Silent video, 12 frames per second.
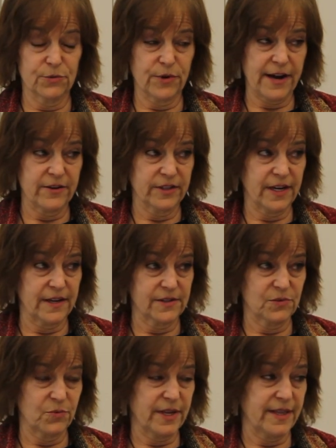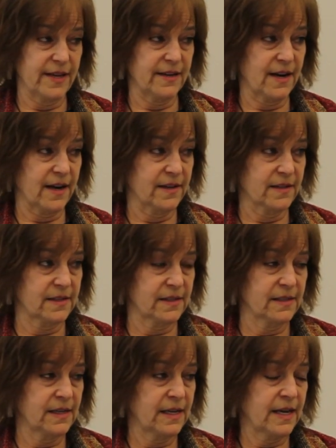around us, within
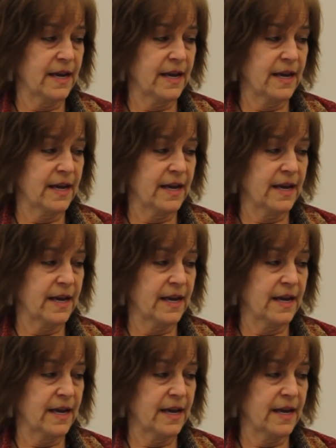us,